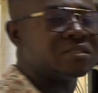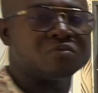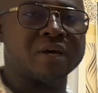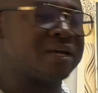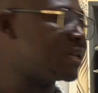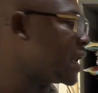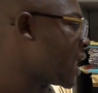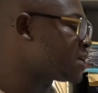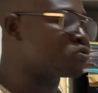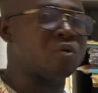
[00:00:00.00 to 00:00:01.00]
where the
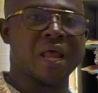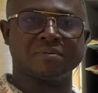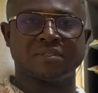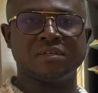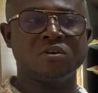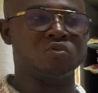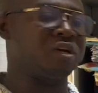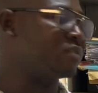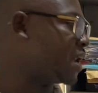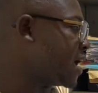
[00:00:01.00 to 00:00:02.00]
lungs collapse. So if
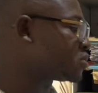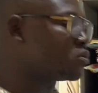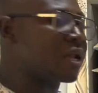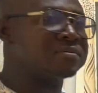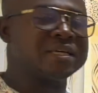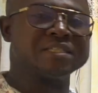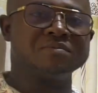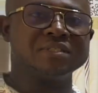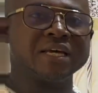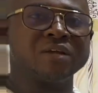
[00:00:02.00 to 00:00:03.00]
the lungs collapse, then it
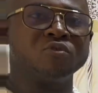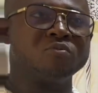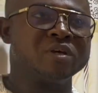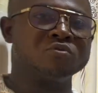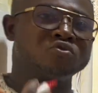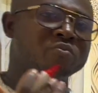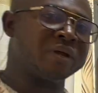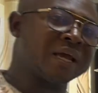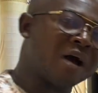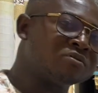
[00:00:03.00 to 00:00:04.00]
means that they will not be able to bring
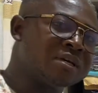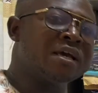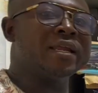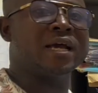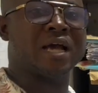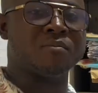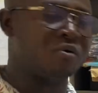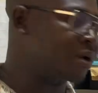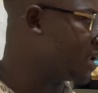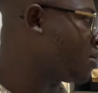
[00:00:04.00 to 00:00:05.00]
out the carbon
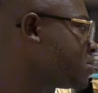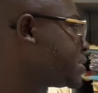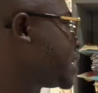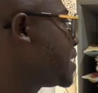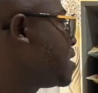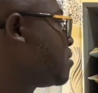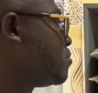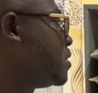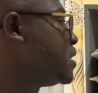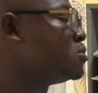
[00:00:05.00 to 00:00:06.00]
dioxide,
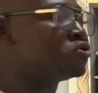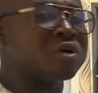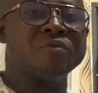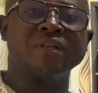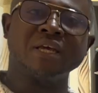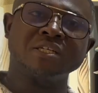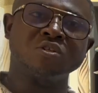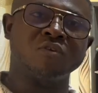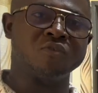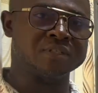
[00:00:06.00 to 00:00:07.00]
leading to a retention
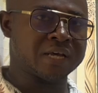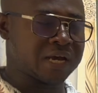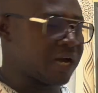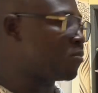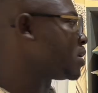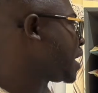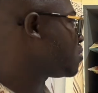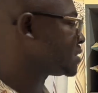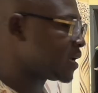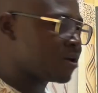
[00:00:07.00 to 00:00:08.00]
of what? Carbon
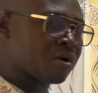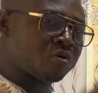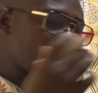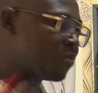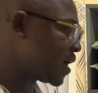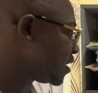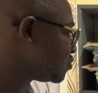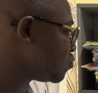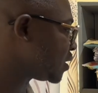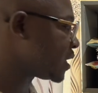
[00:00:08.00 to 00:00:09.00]
dioxide, combining with
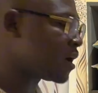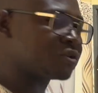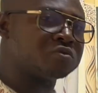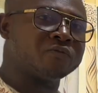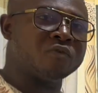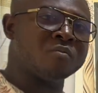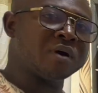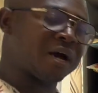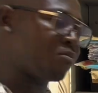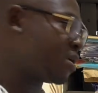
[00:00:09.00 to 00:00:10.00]
water to form
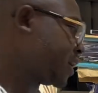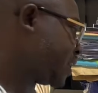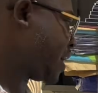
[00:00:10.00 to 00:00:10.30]
carbonic